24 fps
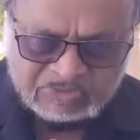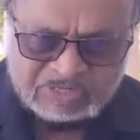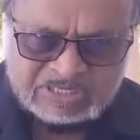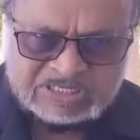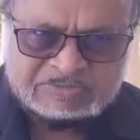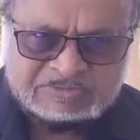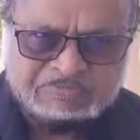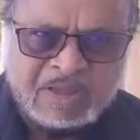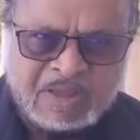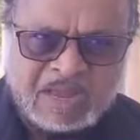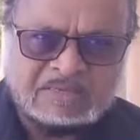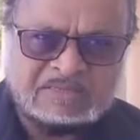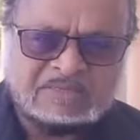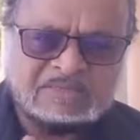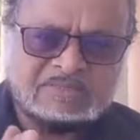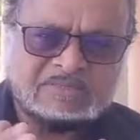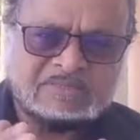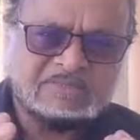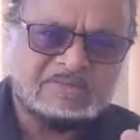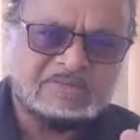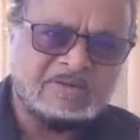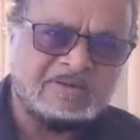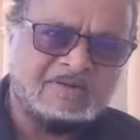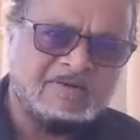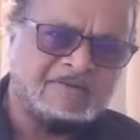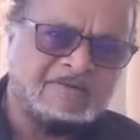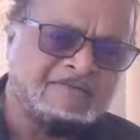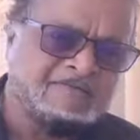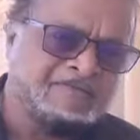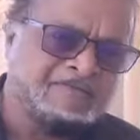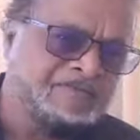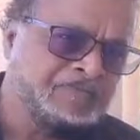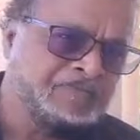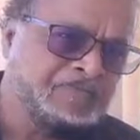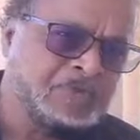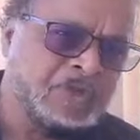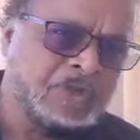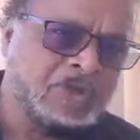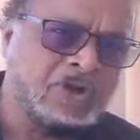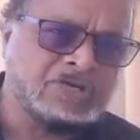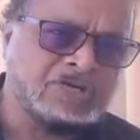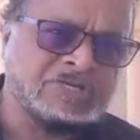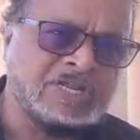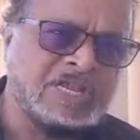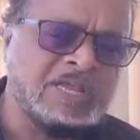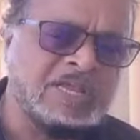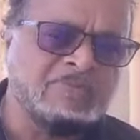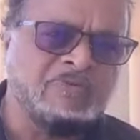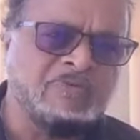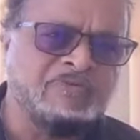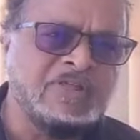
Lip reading: respect to your team